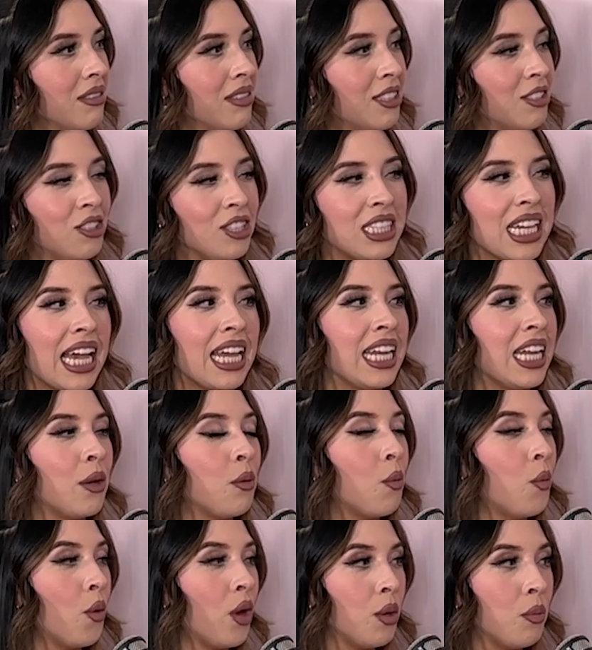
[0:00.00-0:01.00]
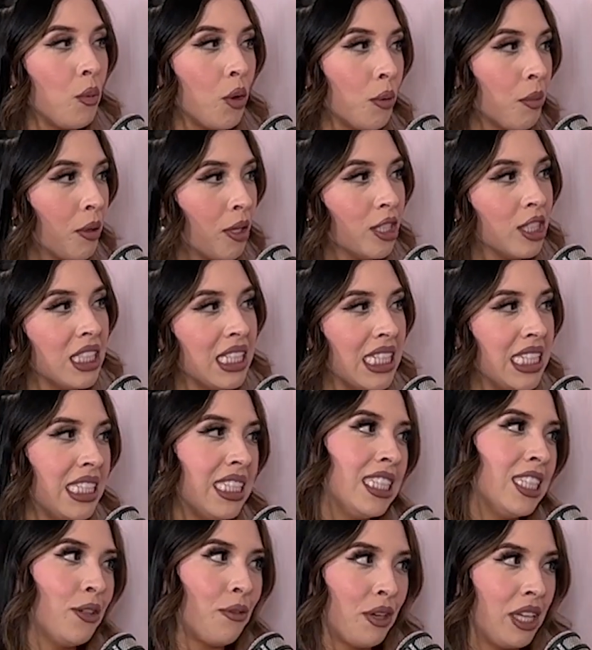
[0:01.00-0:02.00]
It's just adding one more person
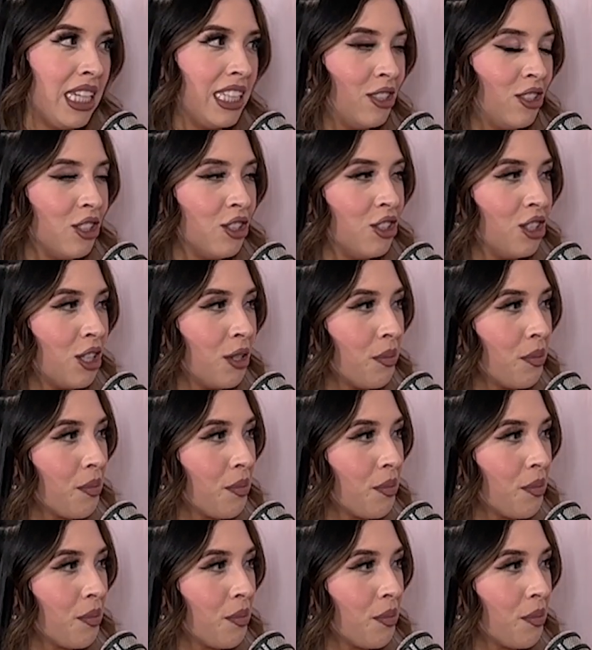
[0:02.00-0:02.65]
into the relationship.